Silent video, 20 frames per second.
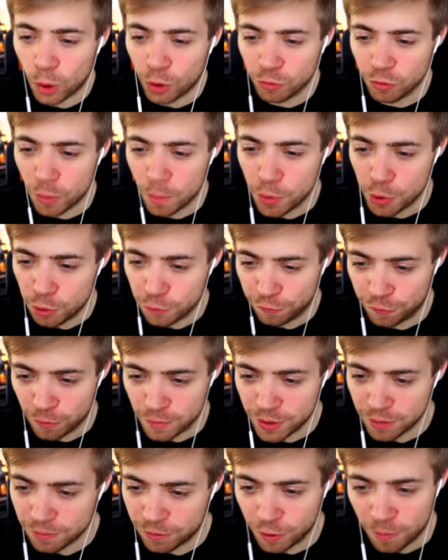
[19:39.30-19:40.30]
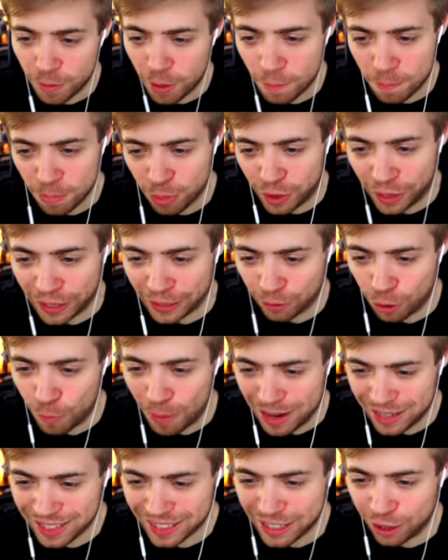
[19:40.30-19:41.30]
one removed from, from the things that are
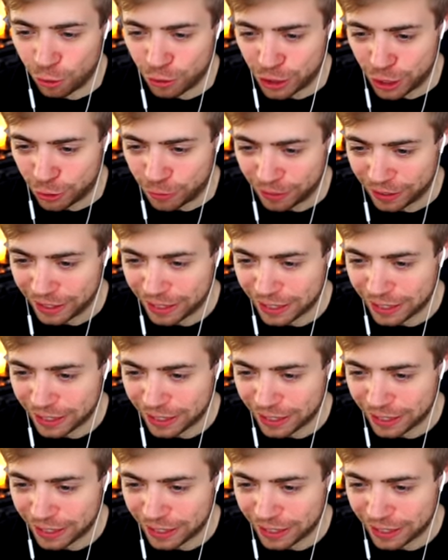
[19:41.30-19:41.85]
meant to kill you.